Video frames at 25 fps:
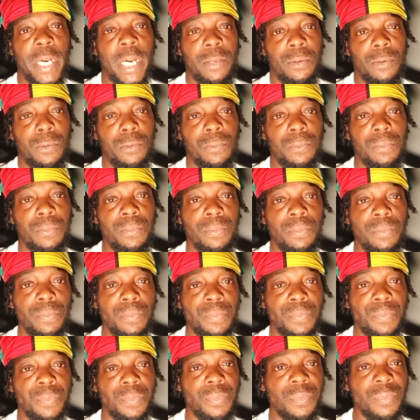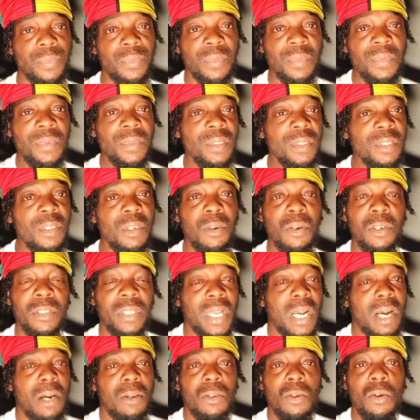battle.
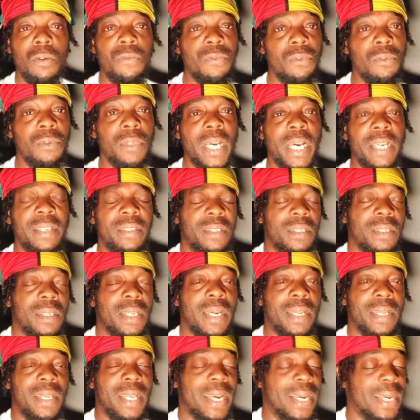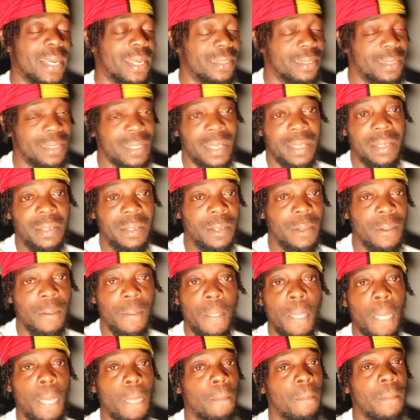Cause I don't know if you're nice or not. Like I said,
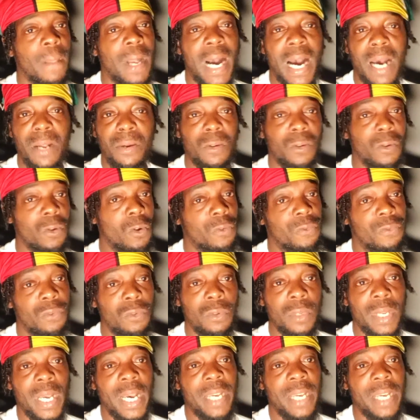I don't know if you're